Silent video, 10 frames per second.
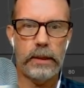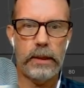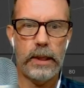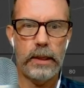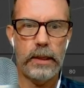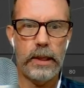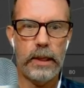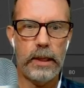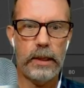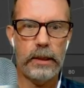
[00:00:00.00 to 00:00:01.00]
And
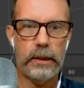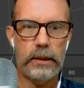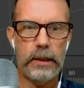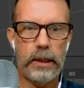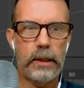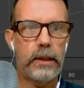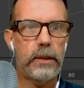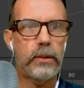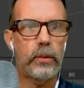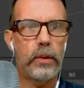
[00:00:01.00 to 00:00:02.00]
then let's take
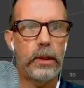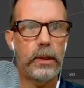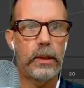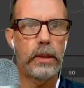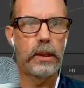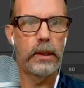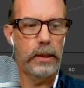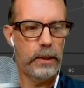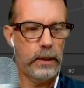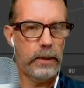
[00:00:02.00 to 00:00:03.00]
this one
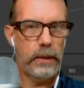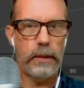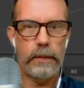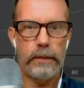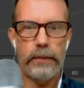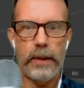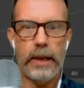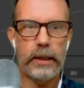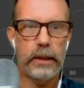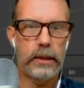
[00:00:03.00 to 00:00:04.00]

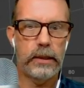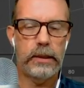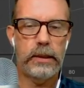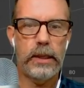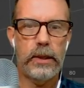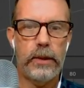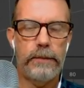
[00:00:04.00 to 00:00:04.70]
back into the center.